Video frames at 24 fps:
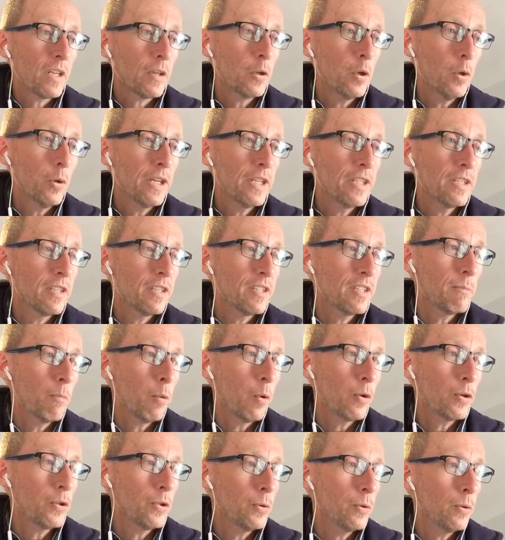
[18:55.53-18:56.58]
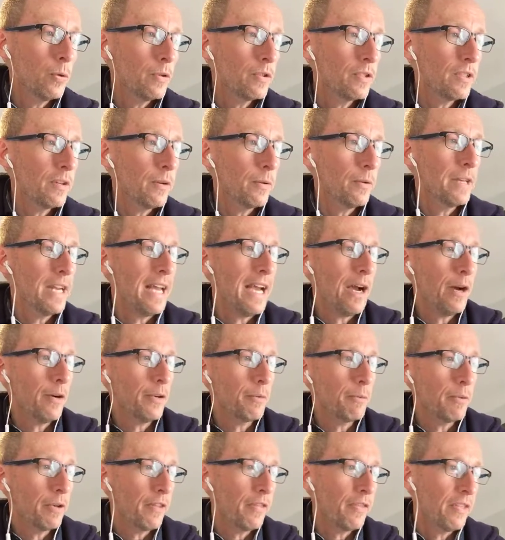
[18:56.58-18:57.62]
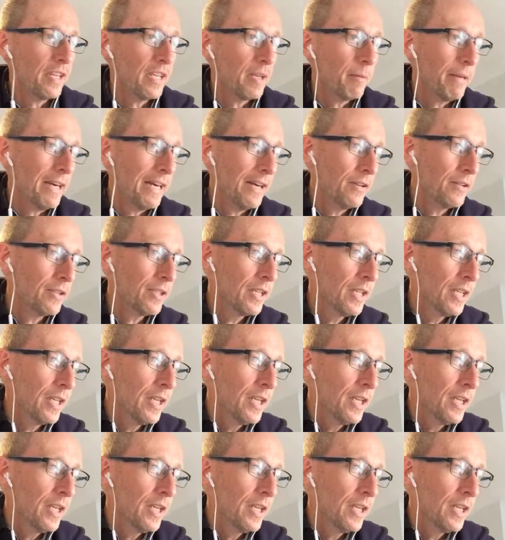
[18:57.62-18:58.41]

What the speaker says: Going into some more tools. So now you want to think about